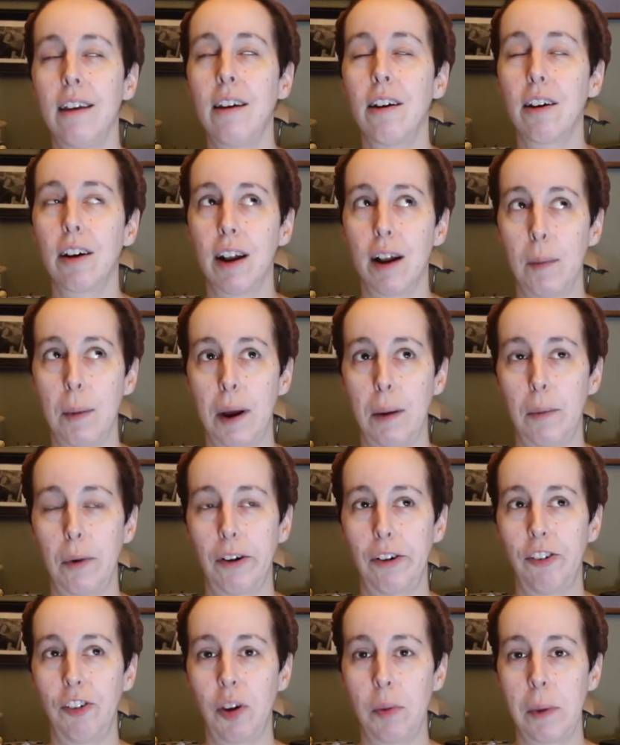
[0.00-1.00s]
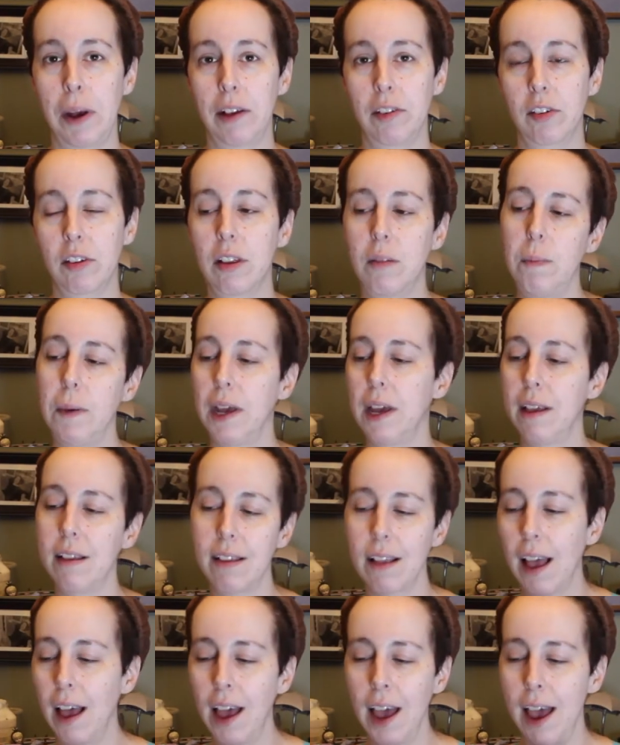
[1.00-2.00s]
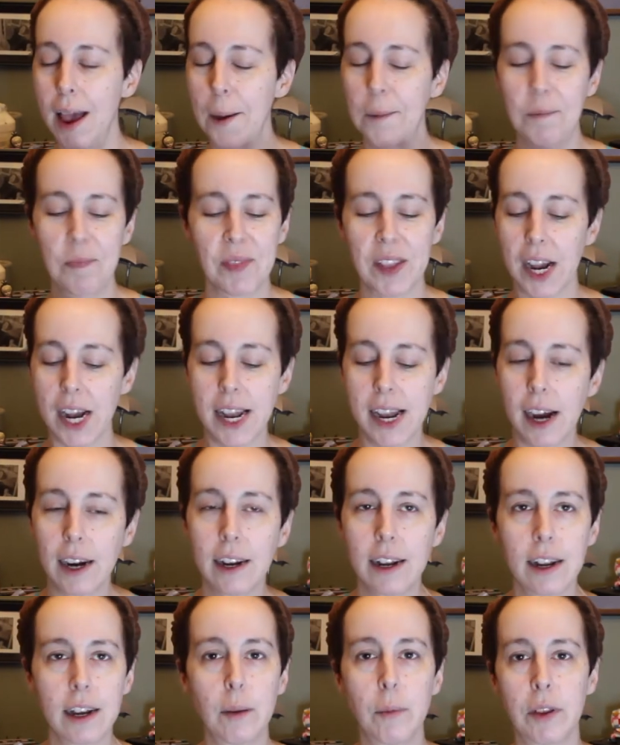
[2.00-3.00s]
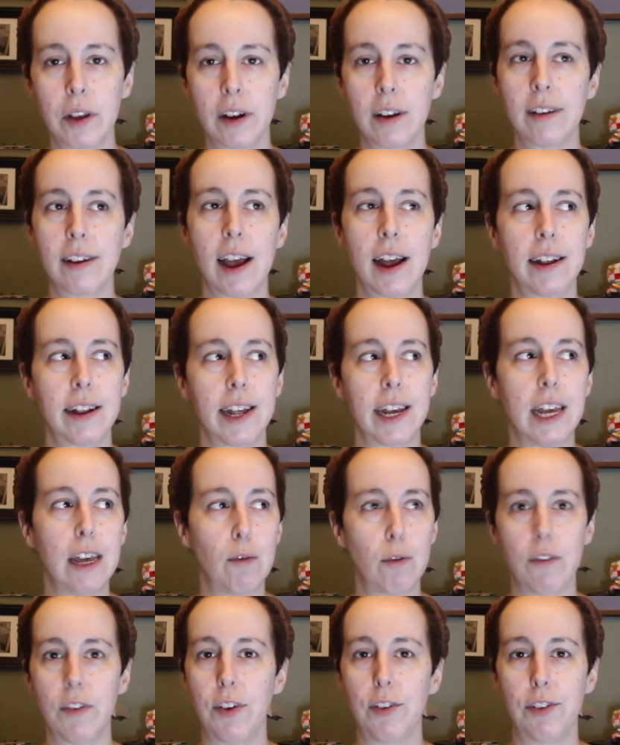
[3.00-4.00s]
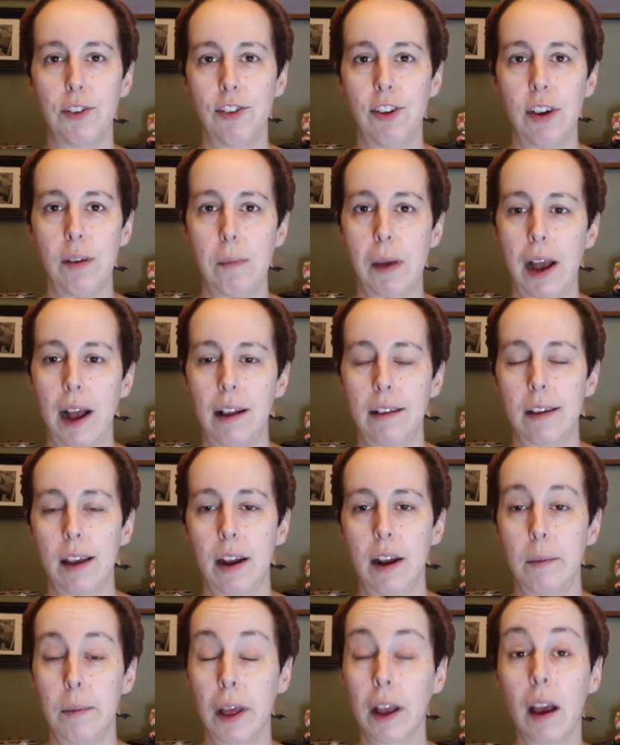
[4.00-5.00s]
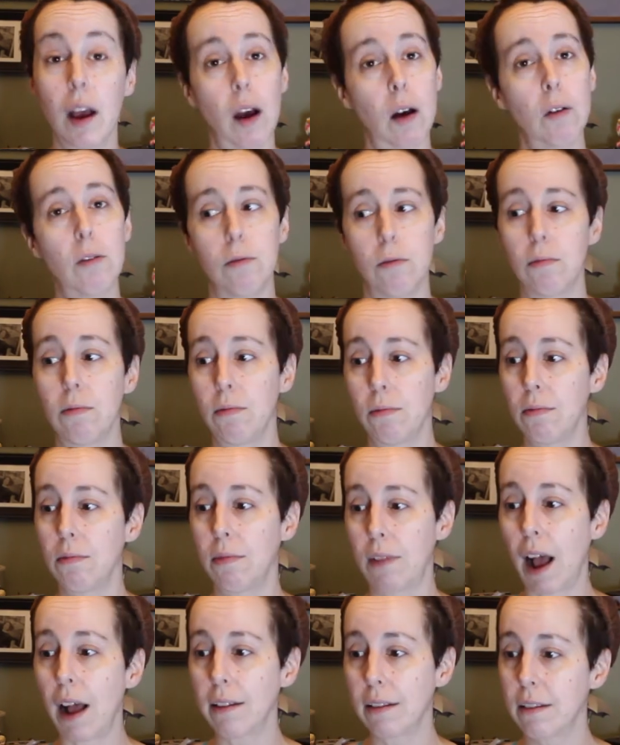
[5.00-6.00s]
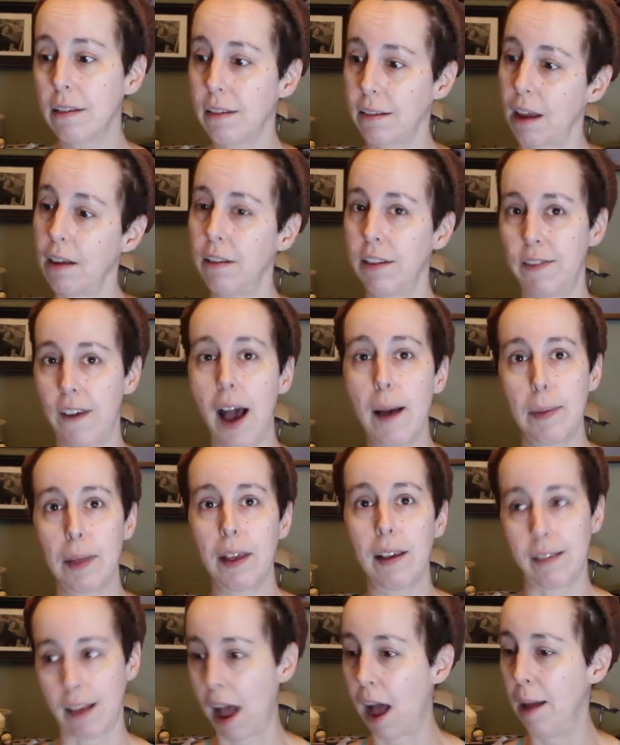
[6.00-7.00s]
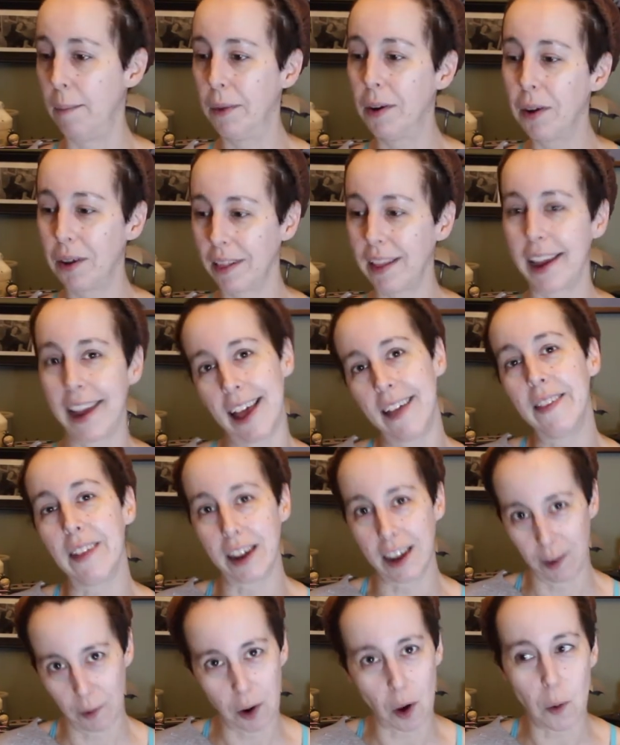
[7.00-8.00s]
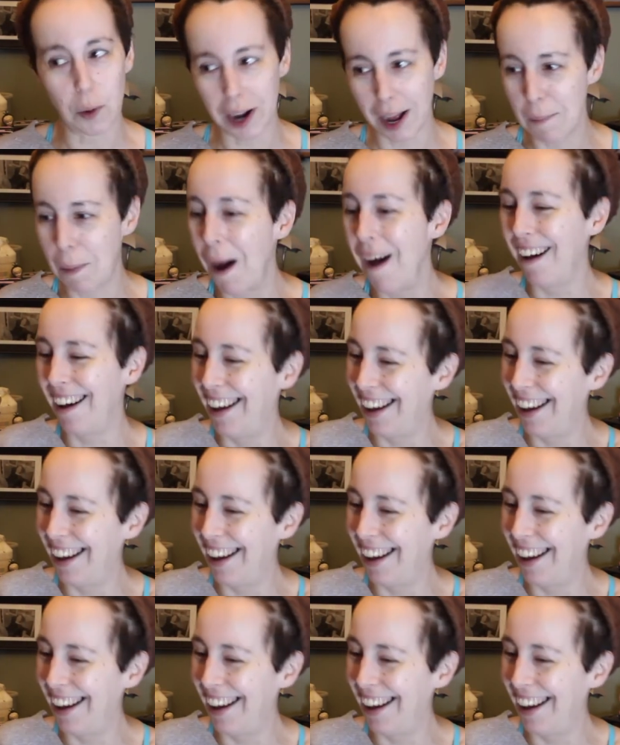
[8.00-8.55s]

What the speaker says: you're going to buy more sheet masks, because 9 times out of 10, like he reviews a sheet mask and I'm like, oh, that sounds fabulous. I'm going to like, and then I go and I